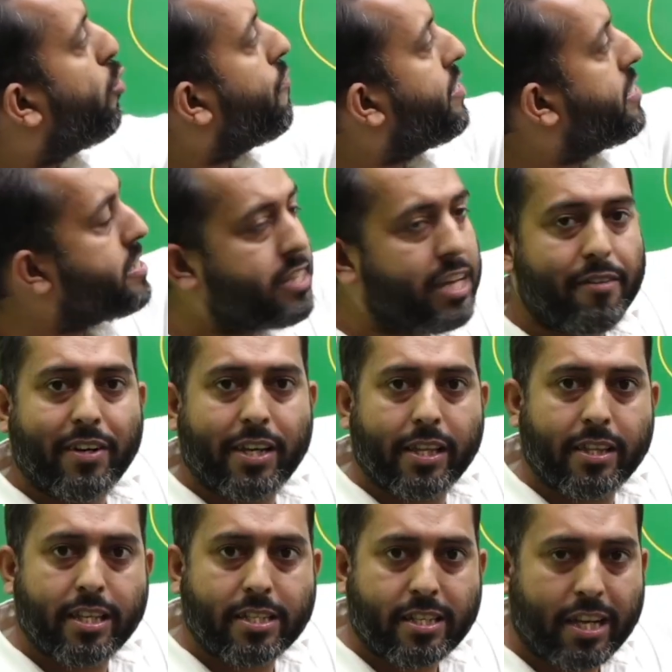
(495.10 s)
which is given in
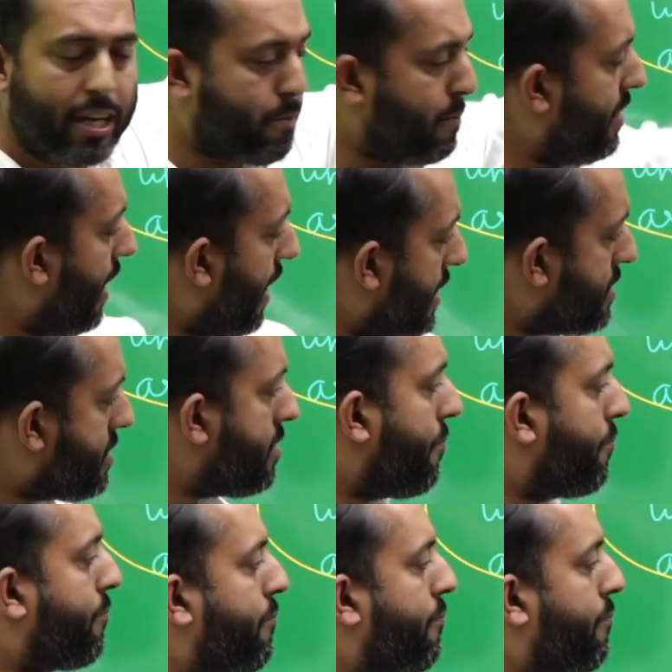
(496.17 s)
the statement. Hence,